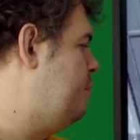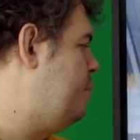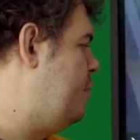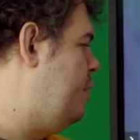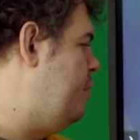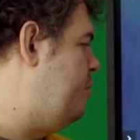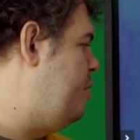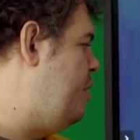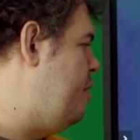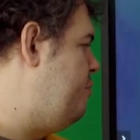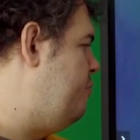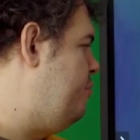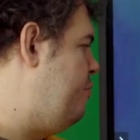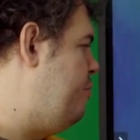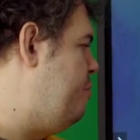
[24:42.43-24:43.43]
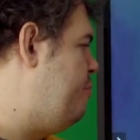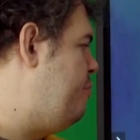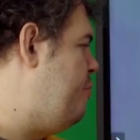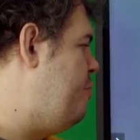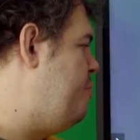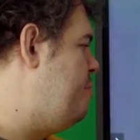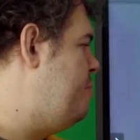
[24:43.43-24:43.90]
Could turn through the
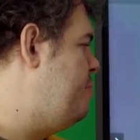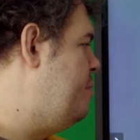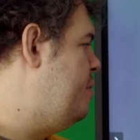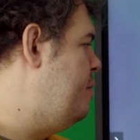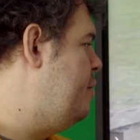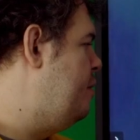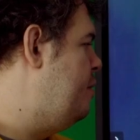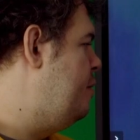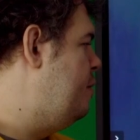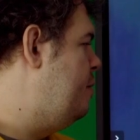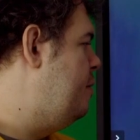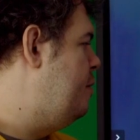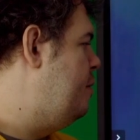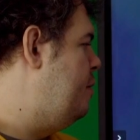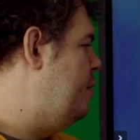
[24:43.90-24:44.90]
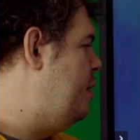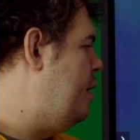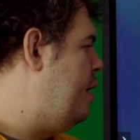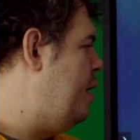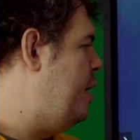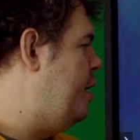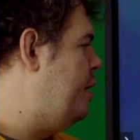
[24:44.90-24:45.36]
room
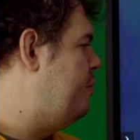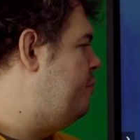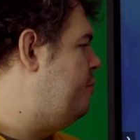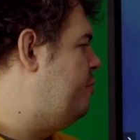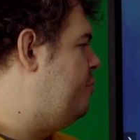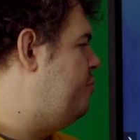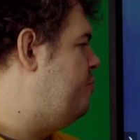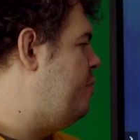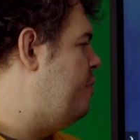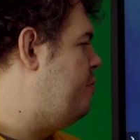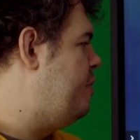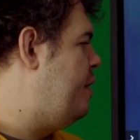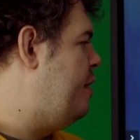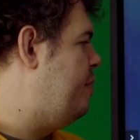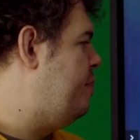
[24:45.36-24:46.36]
and just rotate